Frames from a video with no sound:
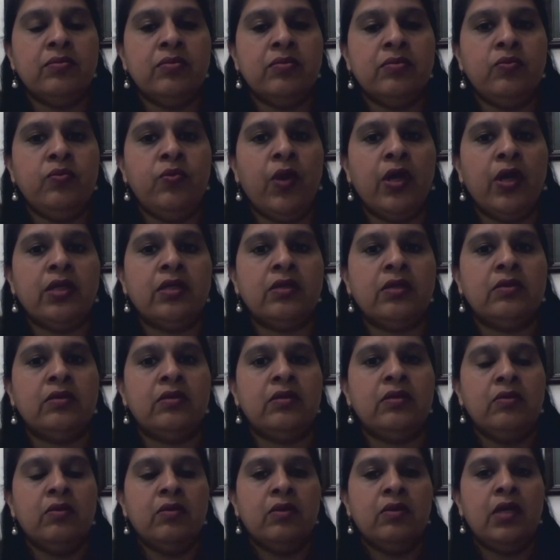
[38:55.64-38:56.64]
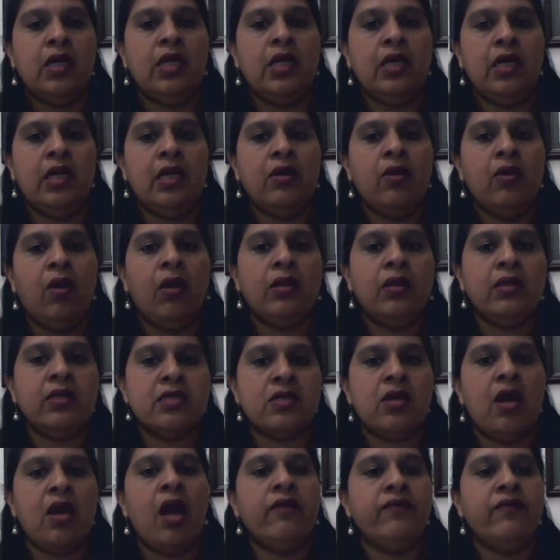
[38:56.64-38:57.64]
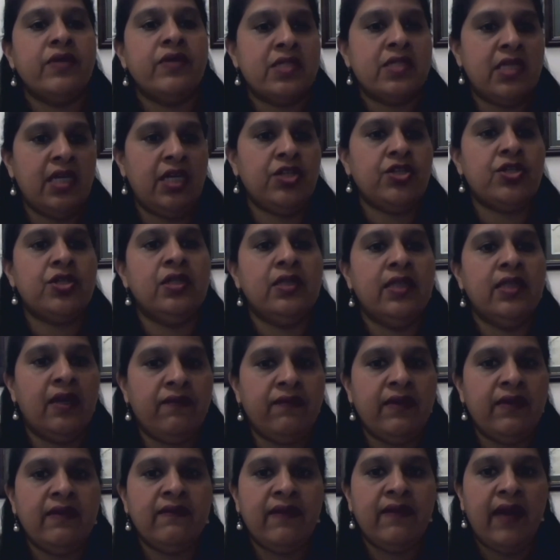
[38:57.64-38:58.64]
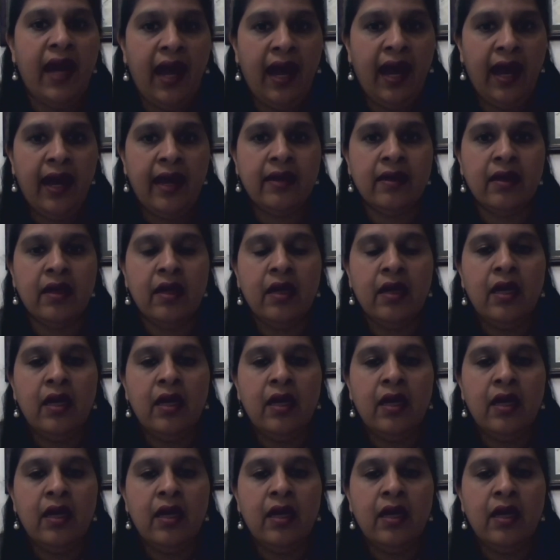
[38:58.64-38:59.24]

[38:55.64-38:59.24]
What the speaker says: what in all this conversation that we've had,